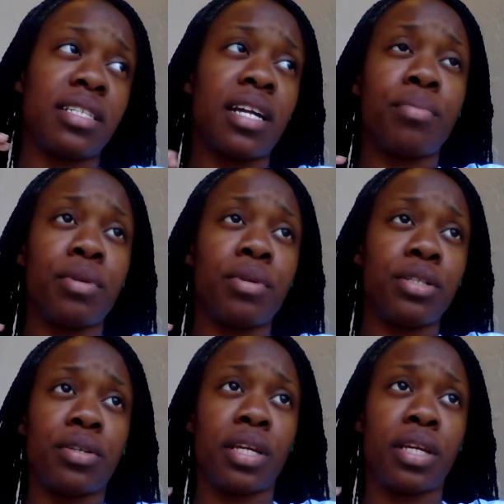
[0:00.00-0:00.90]
I'm pretty
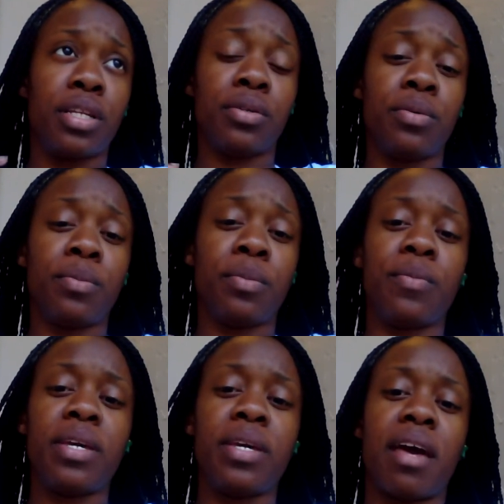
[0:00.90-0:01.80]
sure they do, but
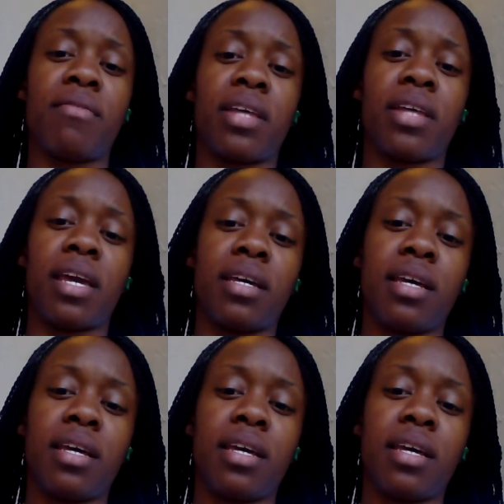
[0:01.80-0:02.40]
we have like